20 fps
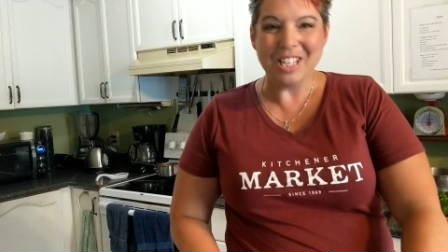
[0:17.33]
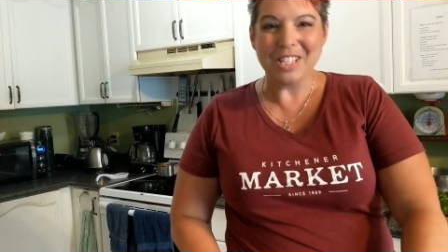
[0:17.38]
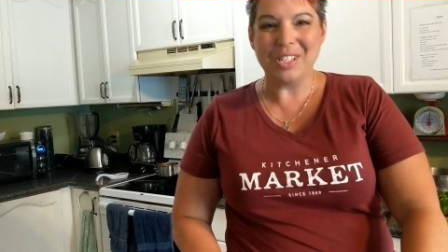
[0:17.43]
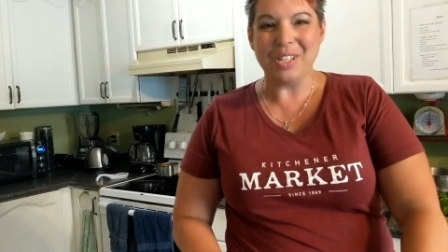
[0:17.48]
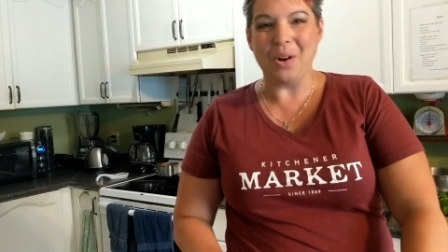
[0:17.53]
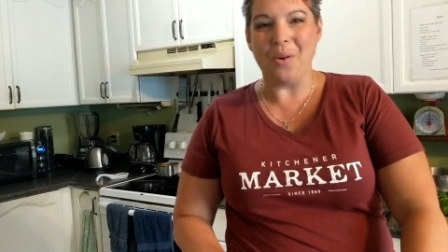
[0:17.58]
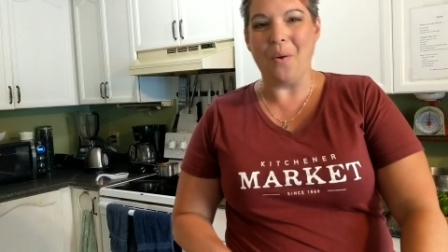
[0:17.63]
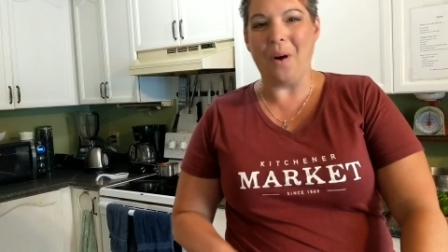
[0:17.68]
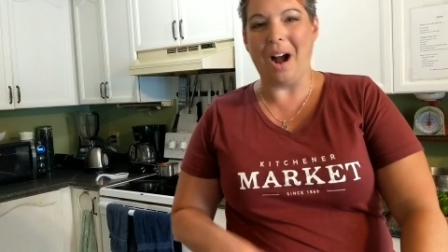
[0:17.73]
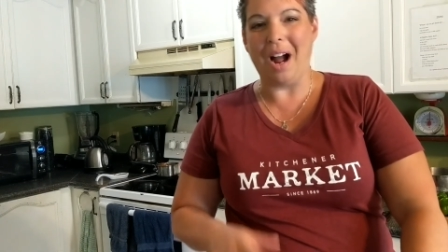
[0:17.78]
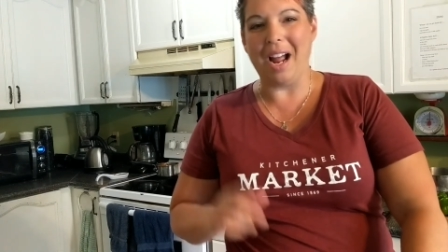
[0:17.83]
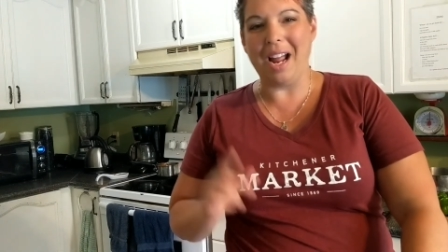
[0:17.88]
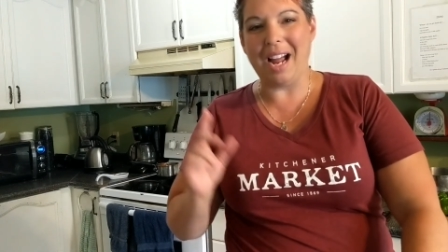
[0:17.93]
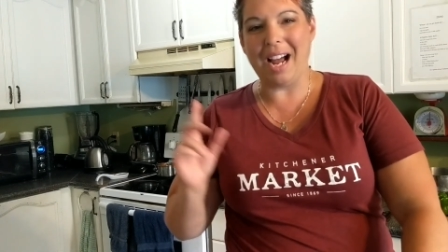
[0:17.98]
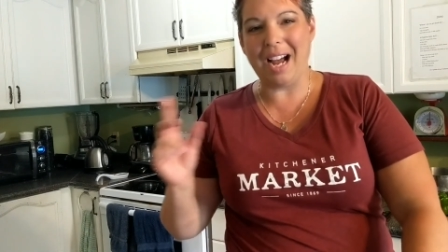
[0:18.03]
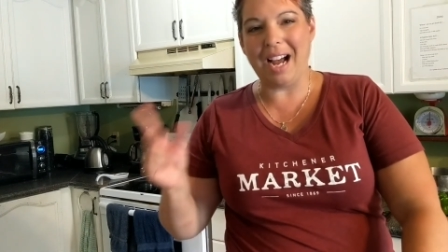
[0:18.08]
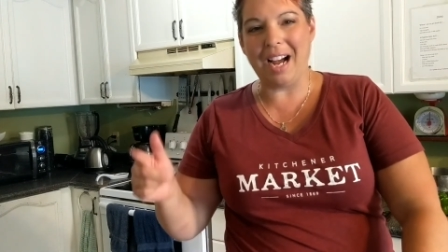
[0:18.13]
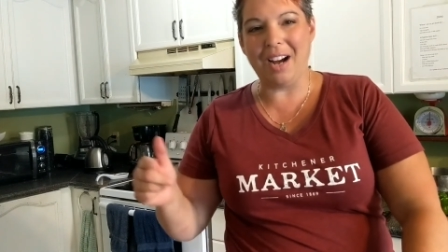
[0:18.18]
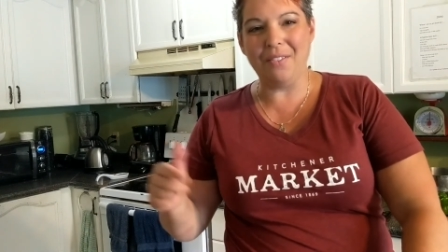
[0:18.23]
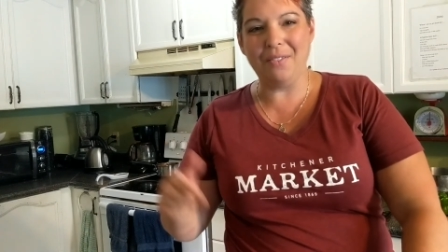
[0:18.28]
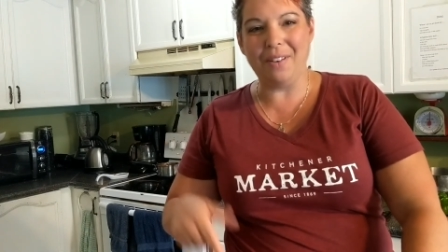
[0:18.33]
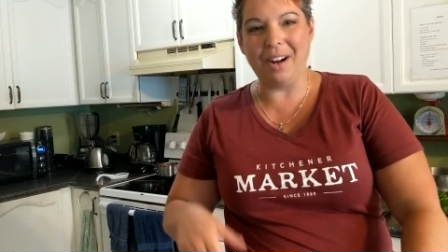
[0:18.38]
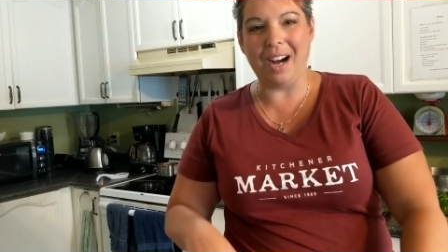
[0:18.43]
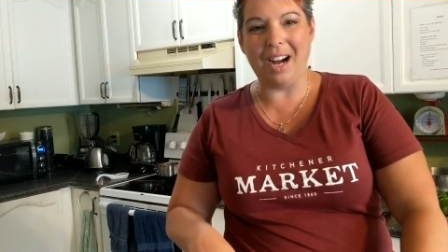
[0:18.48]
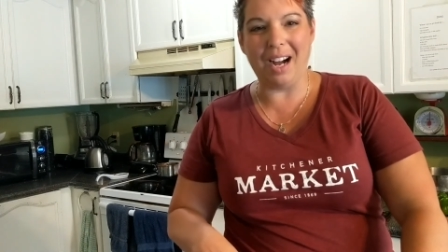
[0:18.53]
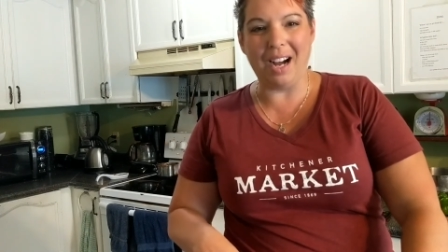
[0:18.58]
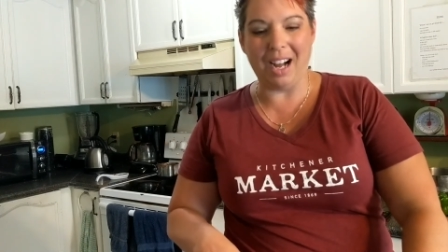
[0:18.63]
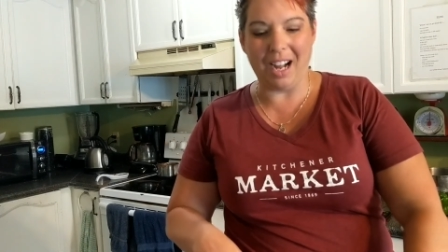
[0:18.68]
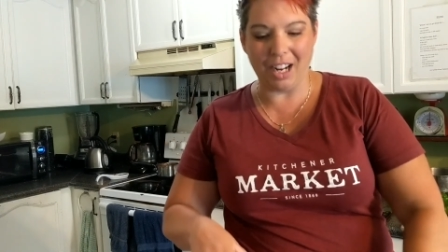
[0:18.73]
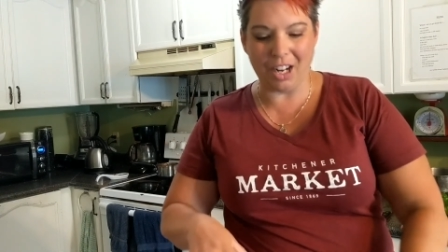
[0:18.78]
So I have
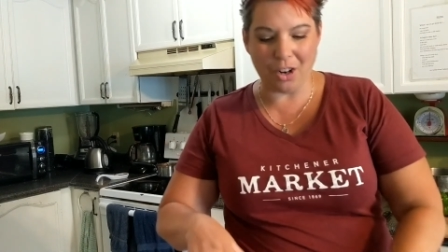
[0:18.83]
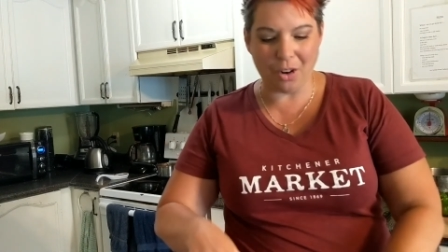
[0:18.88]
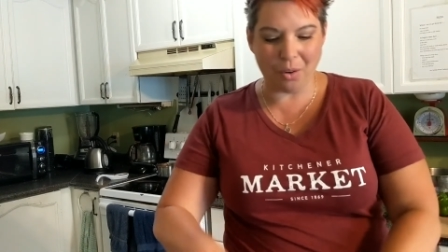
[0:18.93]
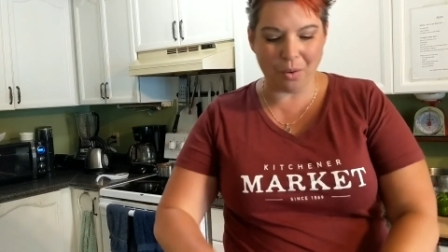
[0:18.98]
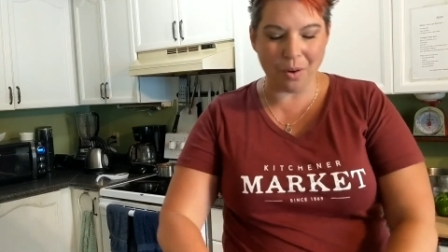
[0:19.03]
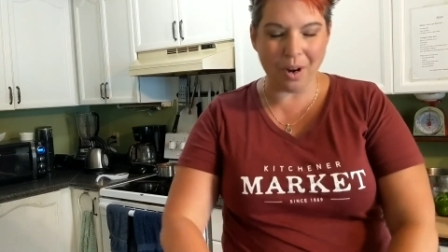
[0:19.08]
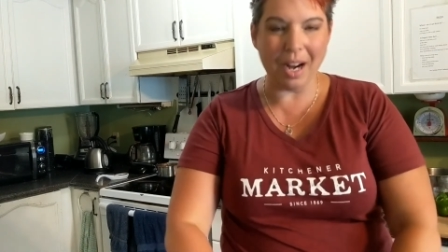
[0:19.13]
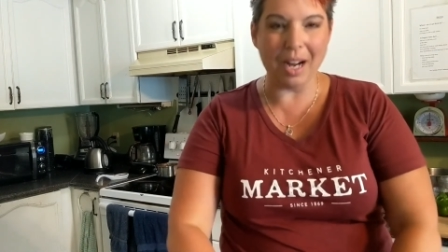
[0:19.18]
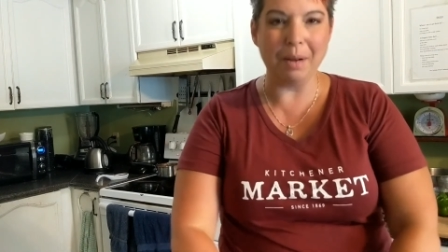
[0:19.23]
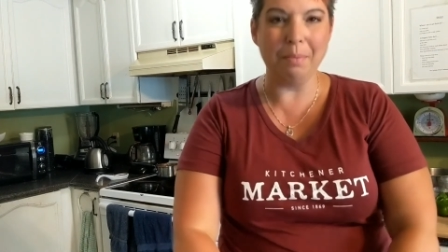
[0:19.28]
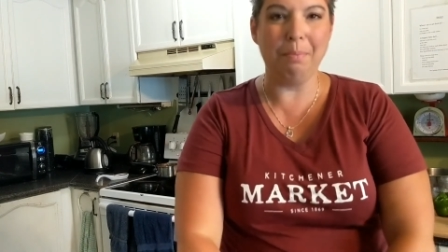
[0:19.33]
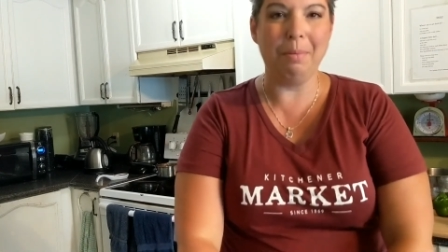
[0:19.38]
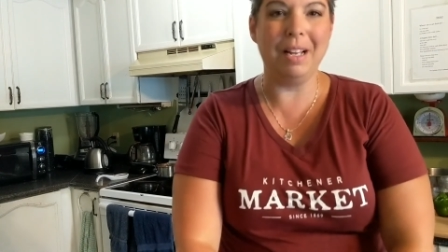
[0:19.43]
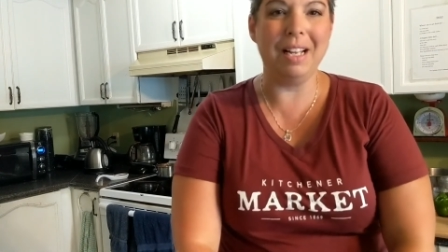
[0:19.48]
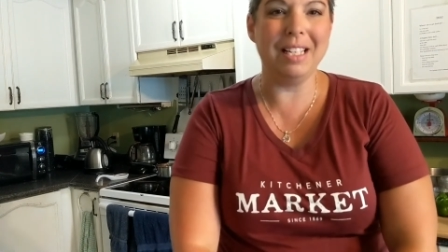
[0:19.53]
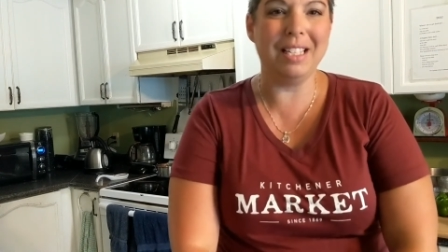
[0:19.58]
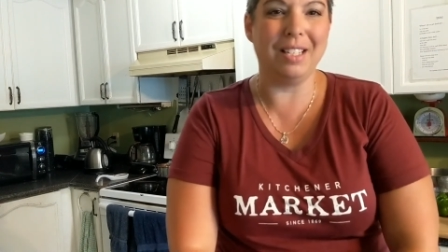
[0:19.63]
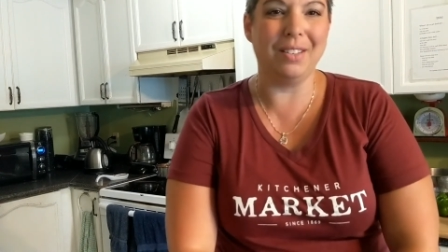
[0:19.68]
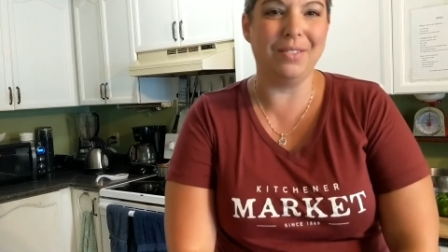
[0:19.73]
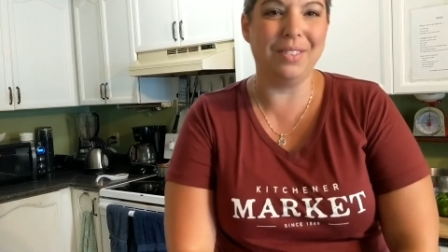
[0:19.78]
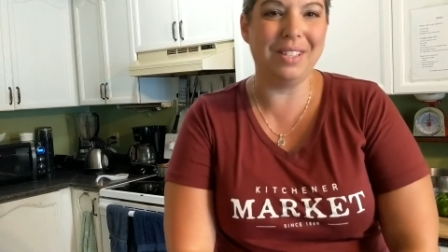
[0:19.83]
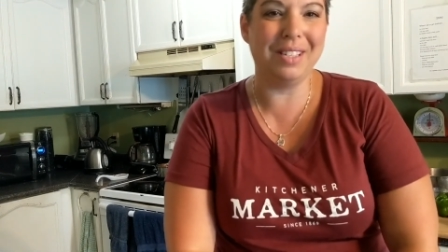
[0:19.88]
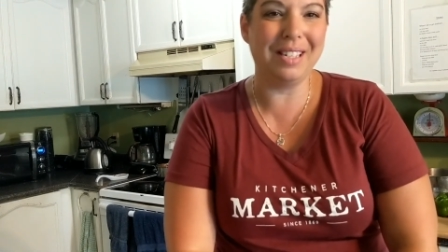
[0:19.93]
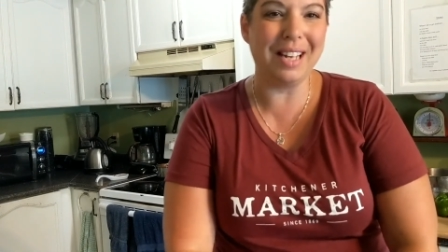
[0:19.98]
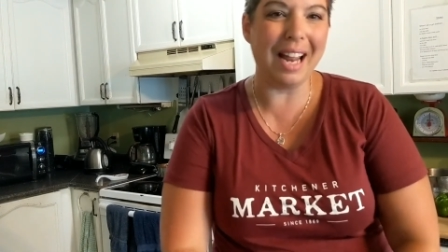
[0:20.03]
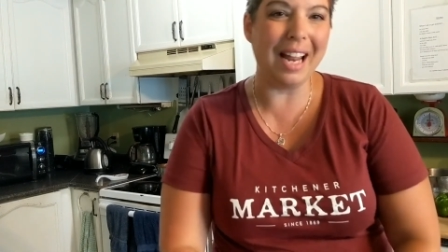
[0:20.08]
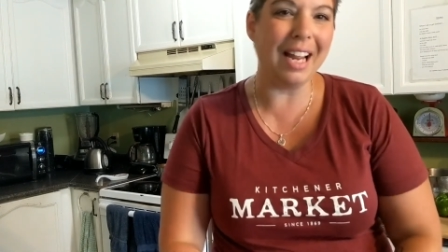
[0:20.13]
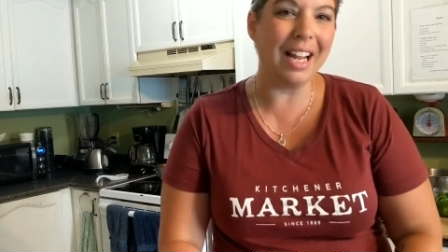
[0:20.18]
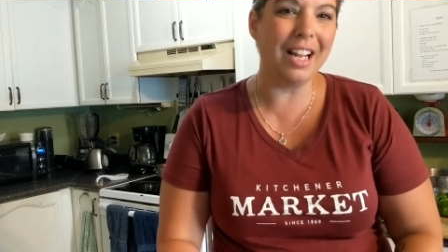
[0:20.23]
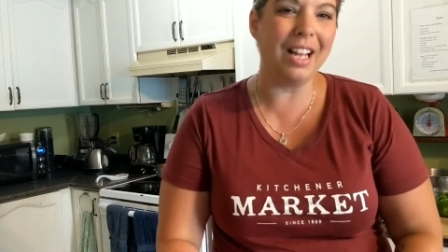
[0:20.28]
uh, a great piece of
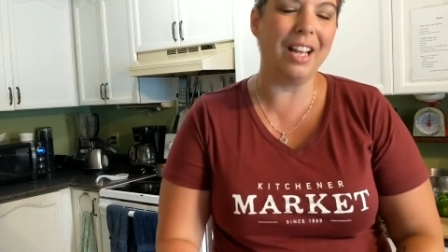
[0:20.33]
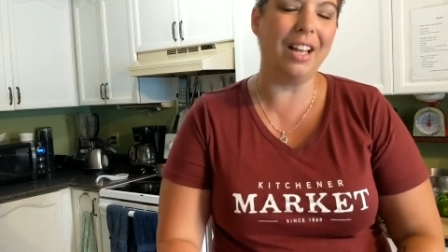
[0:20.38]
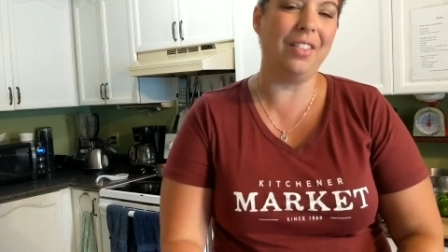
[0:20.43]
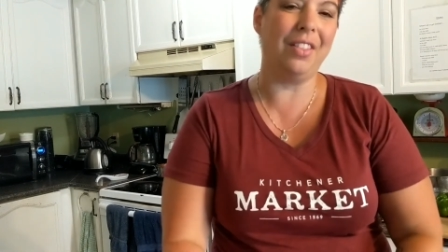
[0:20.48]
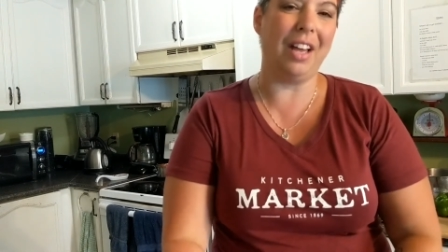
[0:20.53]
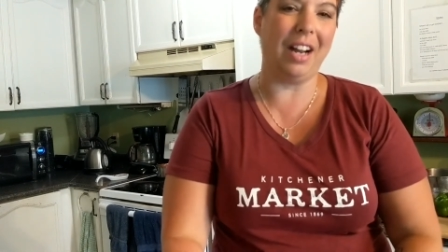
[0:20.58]
steak